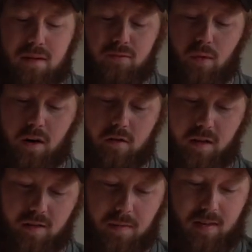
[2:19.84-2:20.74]
before
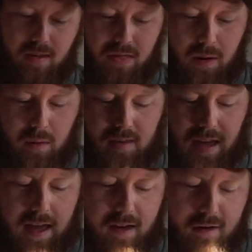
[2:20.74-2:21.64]
Christmas, there was
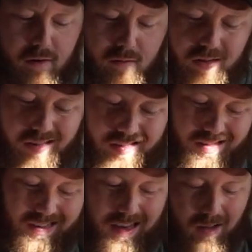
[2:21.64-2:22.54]
a huge
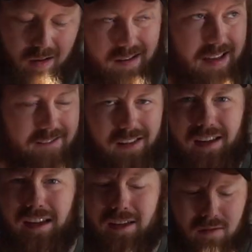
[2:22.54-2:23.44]
sale, or not
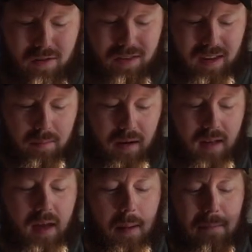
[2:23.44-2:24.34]
really a huge sale,
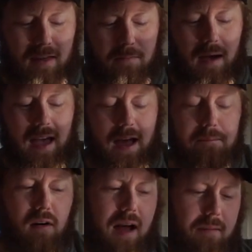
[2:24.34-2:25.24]
but Best Buy had
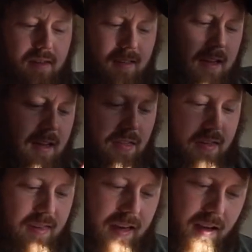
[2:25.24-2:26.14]
promised
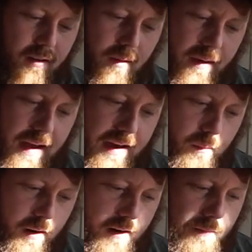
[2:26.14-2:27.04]
this sale going on
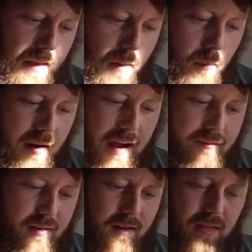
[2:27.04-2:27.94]
where
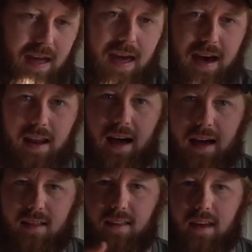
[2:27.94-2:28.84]
whatever they had
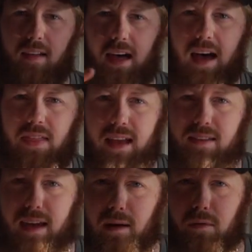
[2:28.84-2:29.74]
on sale on that
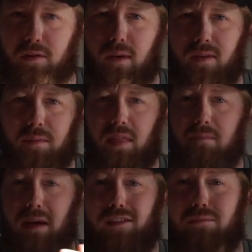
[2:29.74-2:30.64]
day was going to be the
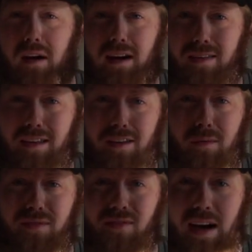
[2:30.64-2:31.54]
best price that you
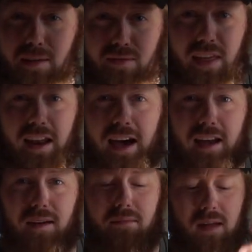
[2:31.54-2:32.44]
would find for that
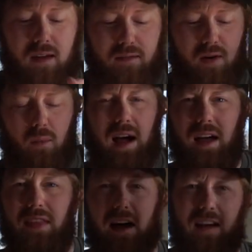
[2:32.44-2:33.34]
item for a
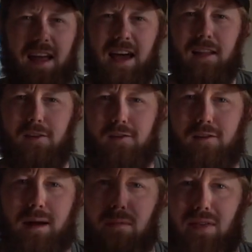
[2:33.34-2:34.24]
while now, and I had a little
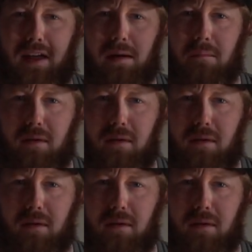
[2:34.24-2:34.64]
gripe with that. I'll